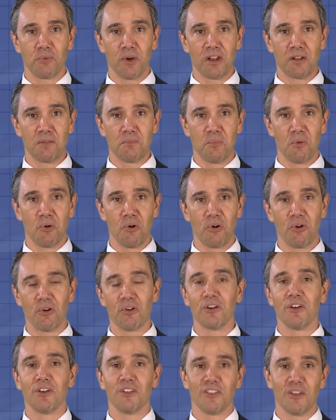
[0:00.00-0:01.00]
wanted
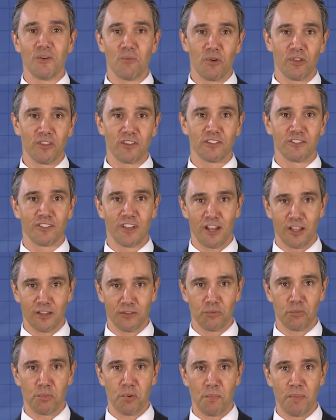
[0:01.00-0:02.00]
more than what the
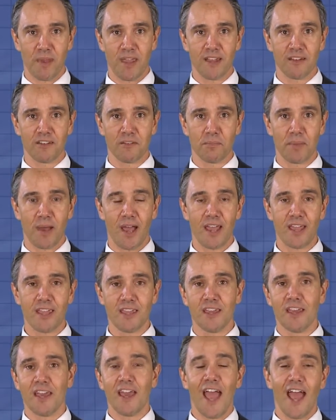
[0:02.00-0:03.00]
sellers were prepared to pay,
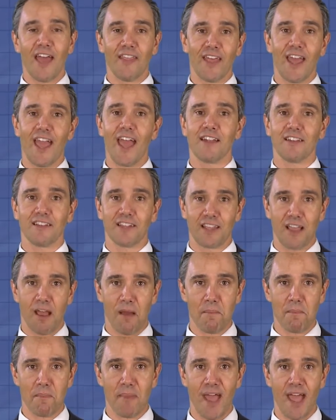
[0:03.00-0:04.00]
and they had to
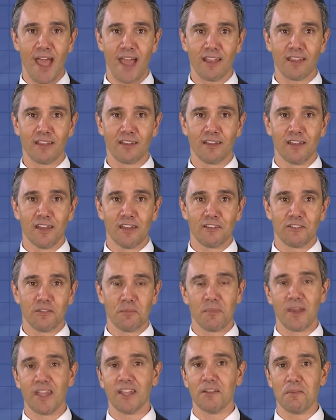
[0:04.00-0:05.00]
come back to
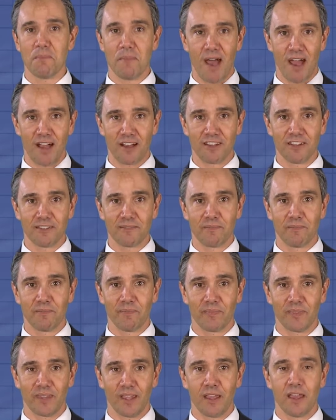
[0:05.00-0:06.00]
meet the market.
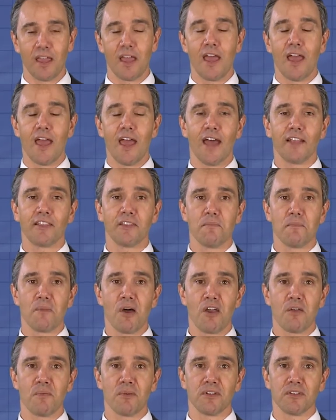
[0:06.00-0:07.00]
At the
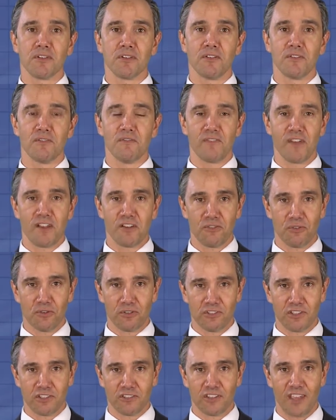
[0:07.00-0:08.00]
moment, vendor
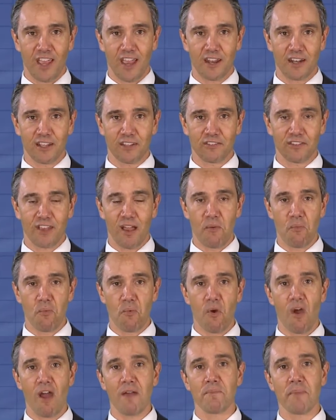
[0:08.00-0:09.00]
discounting's come
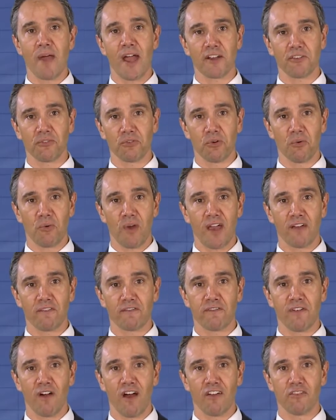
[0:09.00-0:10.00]
right back to around
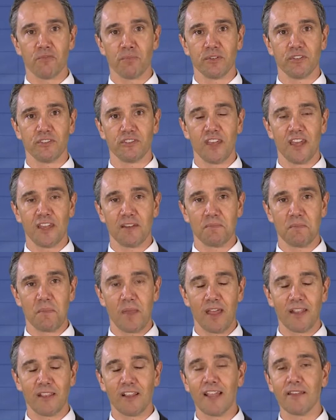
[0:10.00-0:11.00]
5%,
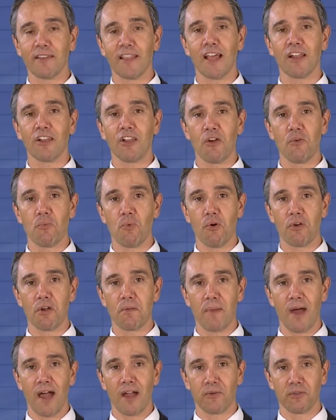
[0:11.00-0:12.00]
and that low water
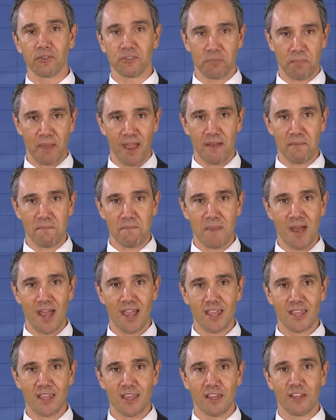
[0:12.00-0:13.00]
mark was about
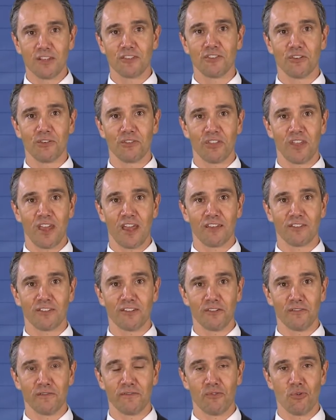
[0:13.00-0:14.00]
May
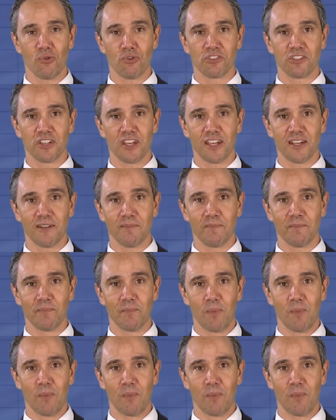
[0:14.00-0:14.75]
2014.